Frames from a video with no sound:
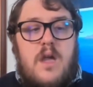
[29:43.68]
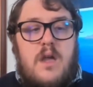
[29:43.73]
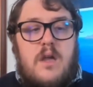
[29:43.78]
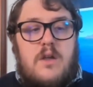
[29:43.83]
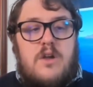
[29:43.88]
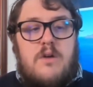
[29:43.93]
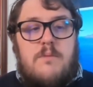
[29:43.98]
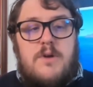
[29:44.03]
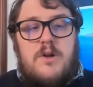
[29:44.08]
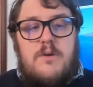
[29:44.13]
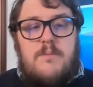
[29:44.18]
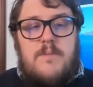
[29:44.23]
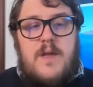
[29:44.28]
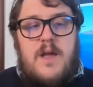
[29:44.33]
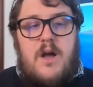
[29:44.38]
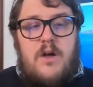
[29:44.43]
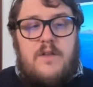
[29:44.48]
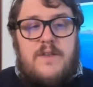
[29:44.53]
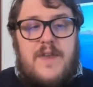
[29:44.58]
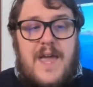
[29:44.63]
Coming up
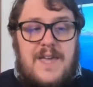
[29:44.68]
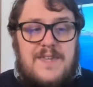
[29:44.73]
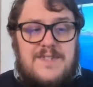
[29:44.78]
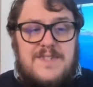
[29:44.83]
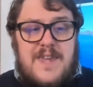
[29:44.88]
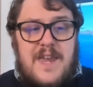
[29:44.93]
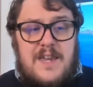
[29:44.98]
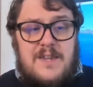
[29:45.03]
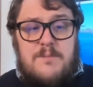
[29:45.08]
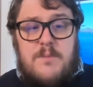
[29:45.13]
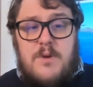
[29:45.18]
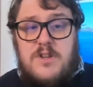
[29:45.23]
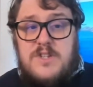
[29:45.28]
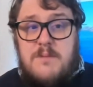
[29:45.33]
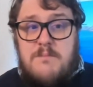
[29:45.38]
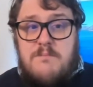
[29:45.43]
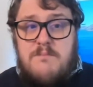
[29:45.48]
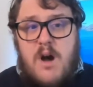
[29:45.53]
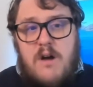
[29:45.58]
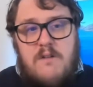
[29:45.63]
on Ask the Expert
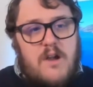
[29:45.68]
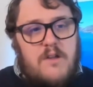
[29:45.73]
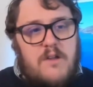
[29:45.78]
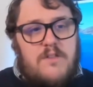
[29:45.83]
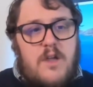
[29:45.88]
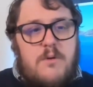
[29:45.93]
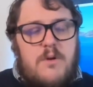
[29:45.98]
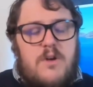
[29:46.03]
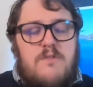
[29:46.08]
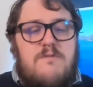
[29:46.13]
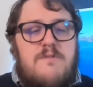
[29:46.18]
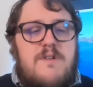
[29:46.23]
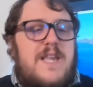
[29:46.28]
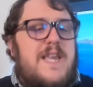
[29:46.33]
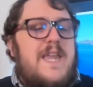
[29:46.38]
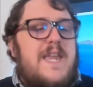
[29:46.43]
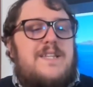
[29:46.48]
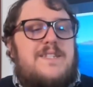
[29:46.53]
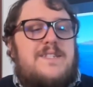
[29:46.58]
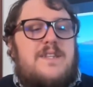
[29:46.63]
tomorrow, though, we've got a
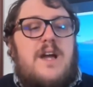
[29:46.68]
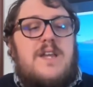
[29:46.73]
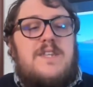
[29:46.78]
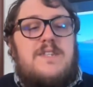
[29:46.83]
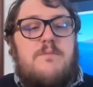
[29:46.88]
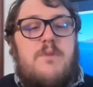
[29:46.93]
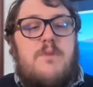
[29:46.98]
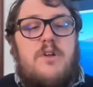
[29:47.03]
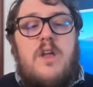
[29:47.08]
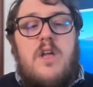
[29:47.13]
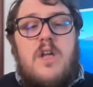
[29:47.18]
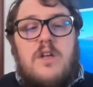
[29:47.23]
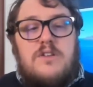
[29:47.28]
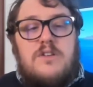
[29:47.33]
really exciting one.